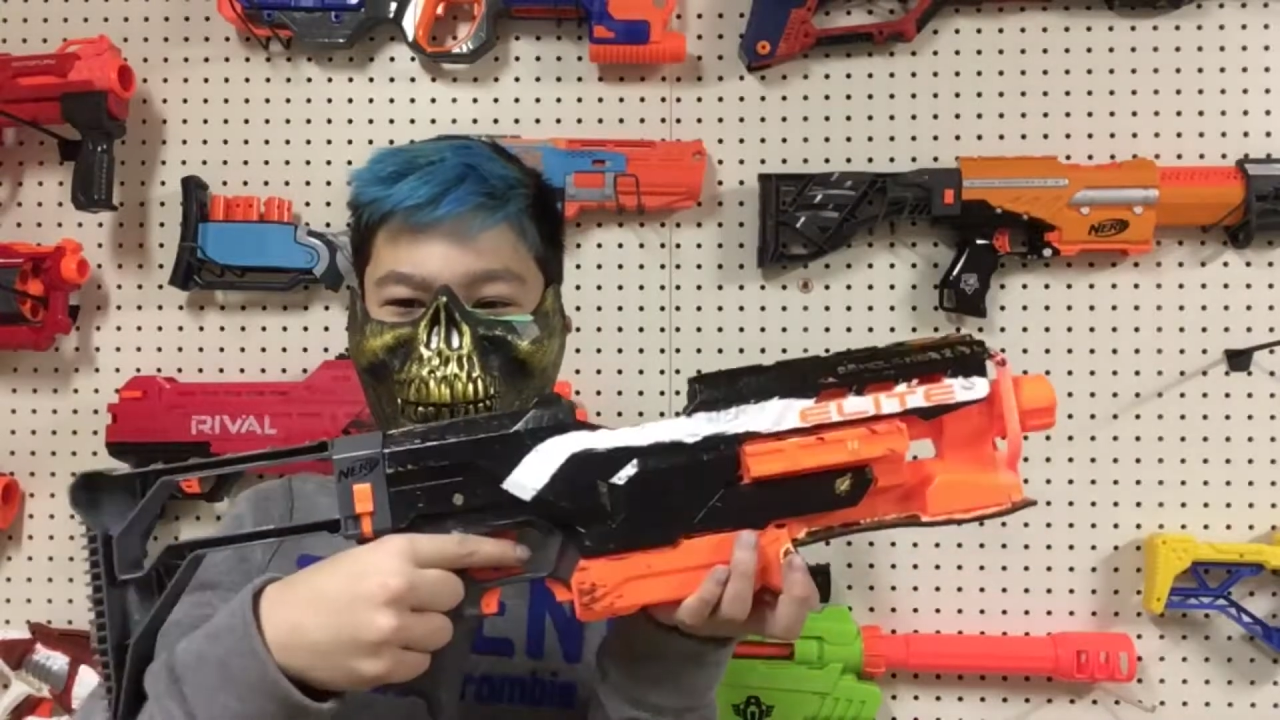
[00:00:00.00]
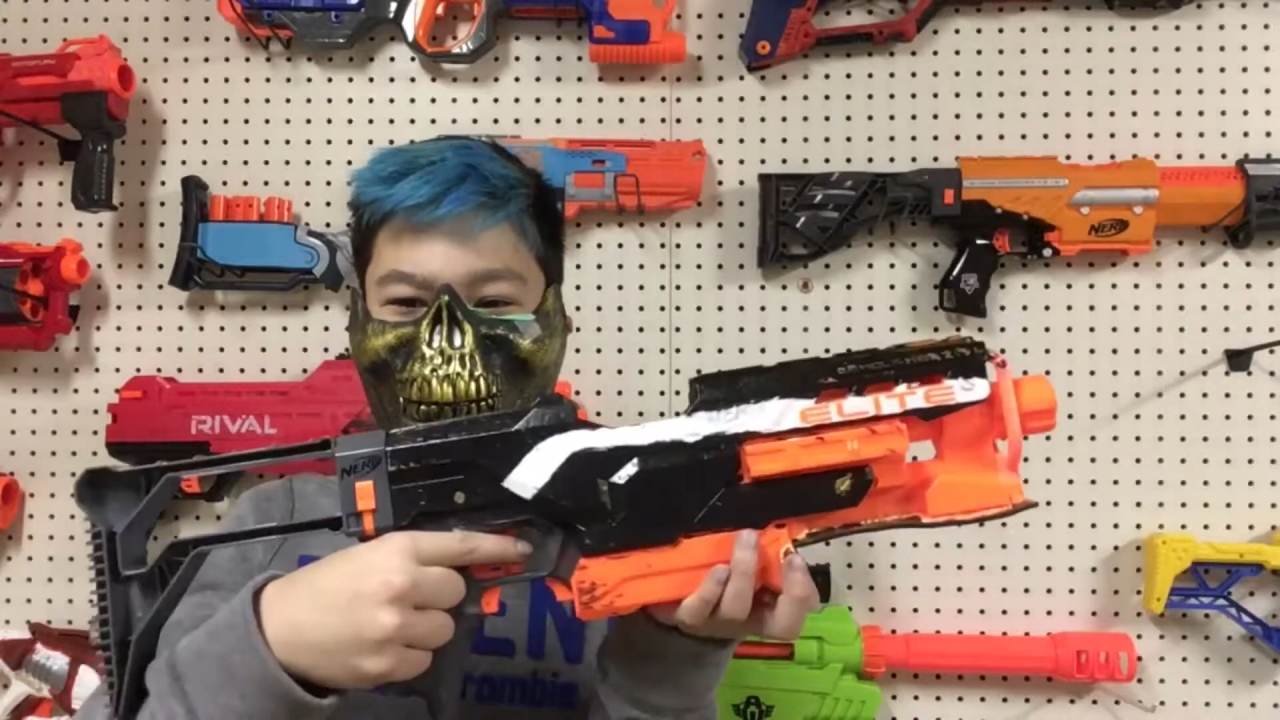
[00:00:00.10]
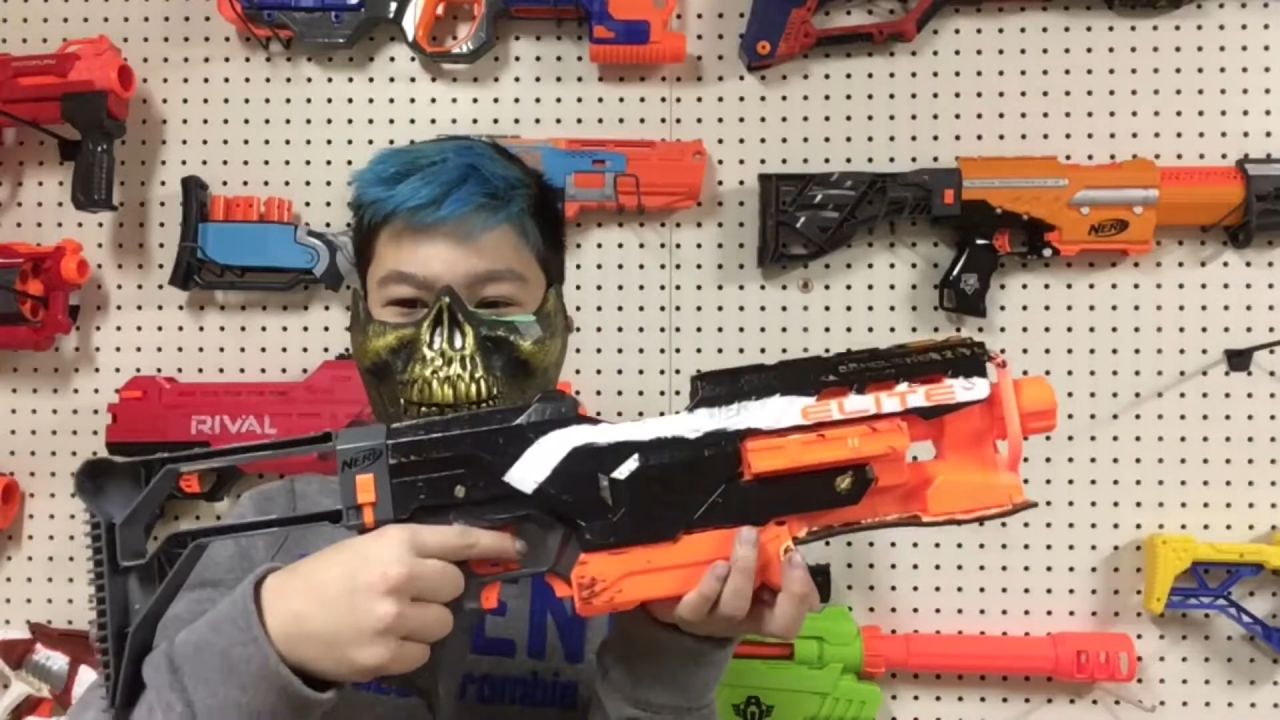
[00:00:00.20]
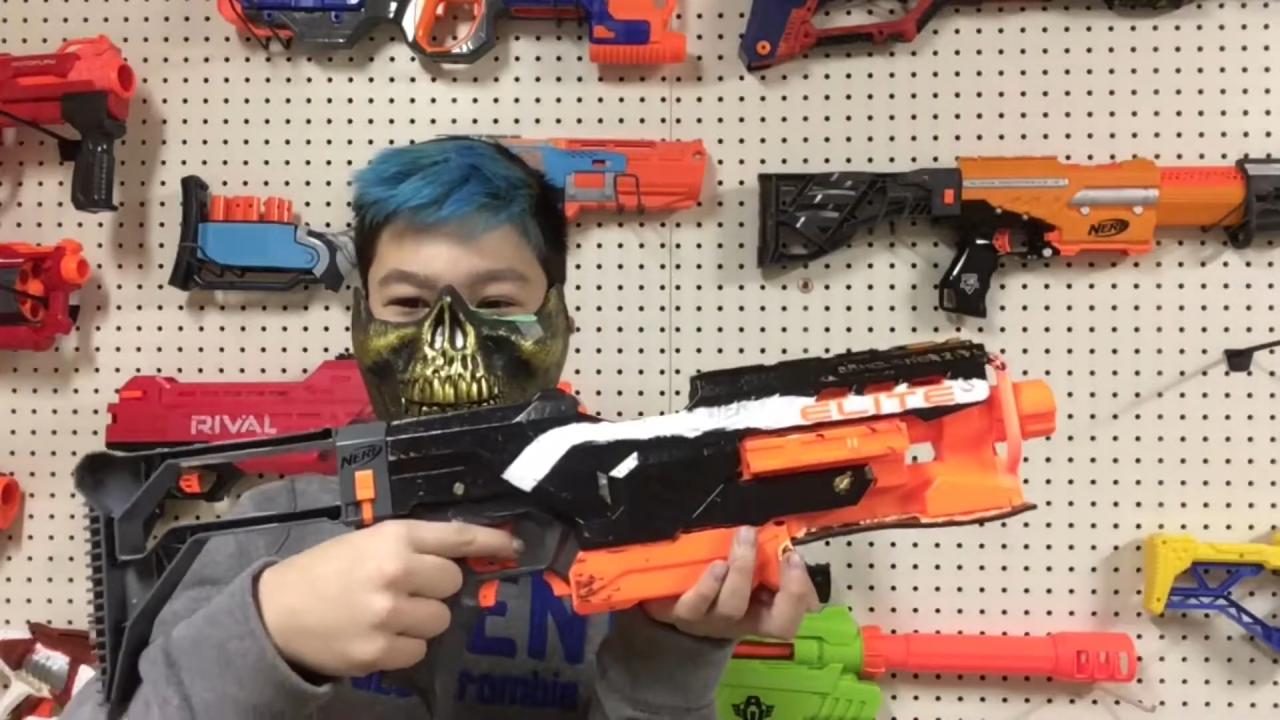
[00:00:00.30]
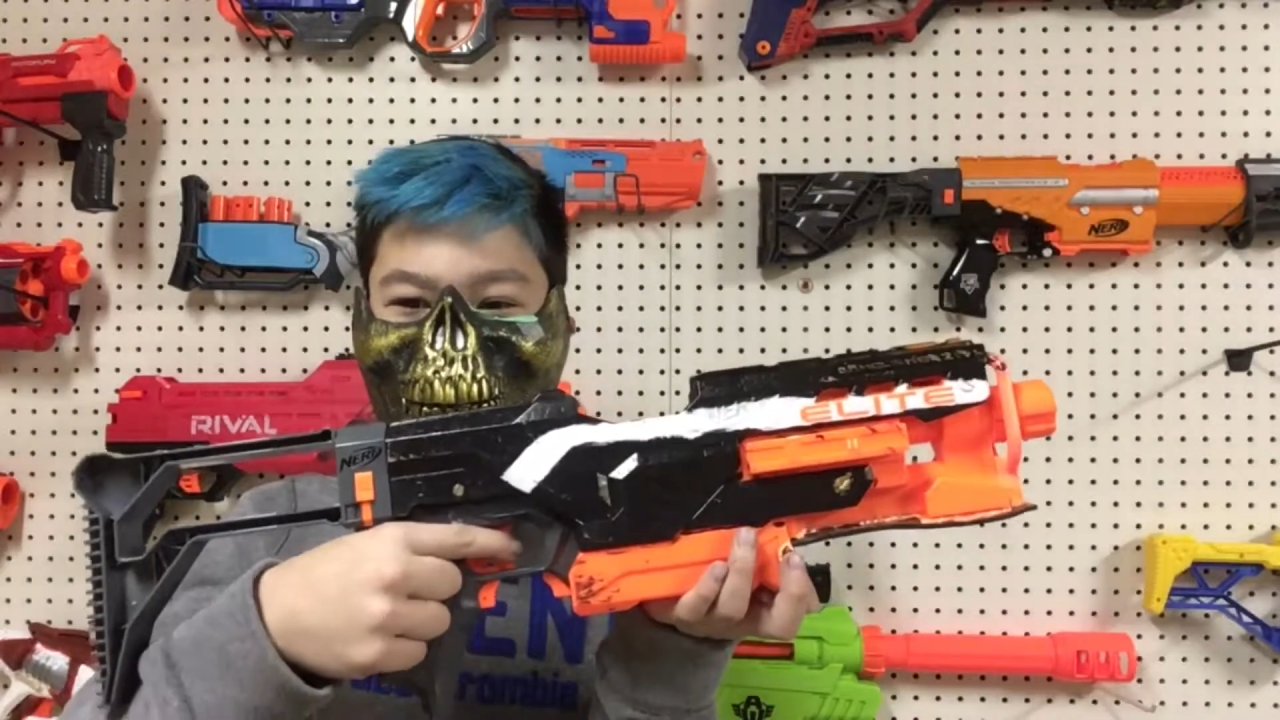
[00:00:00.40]
so
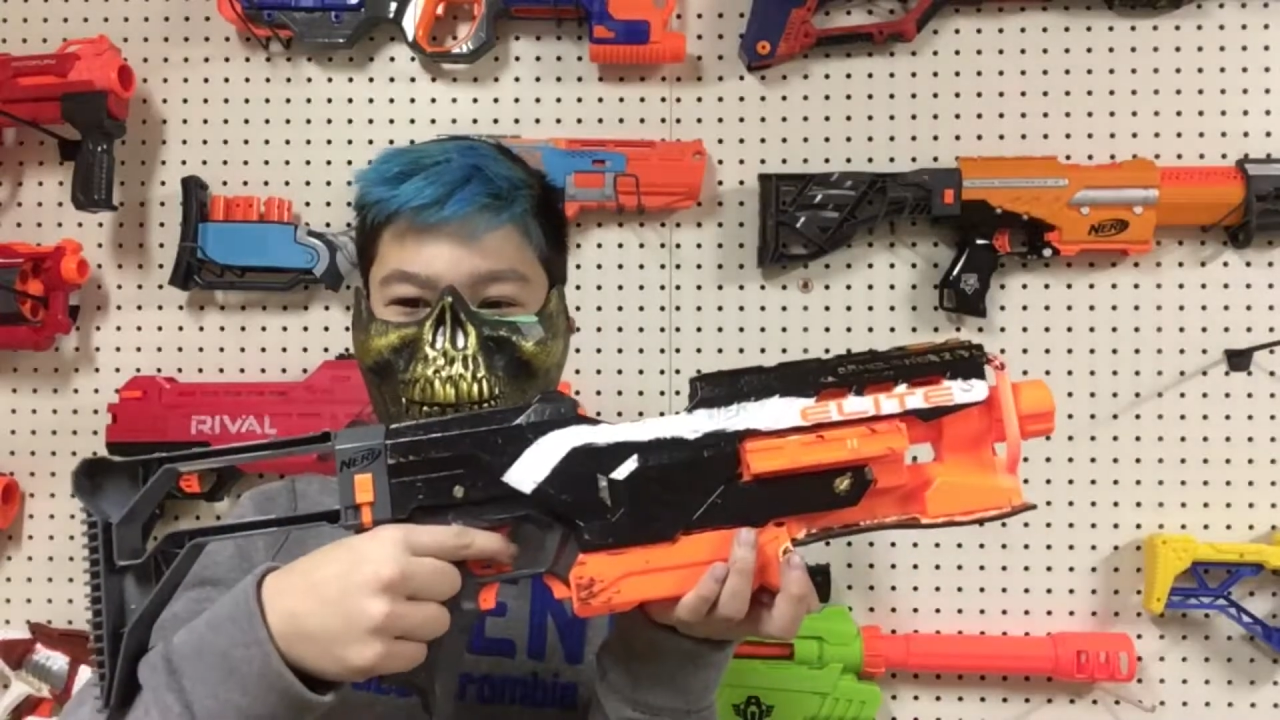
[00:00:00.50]
it does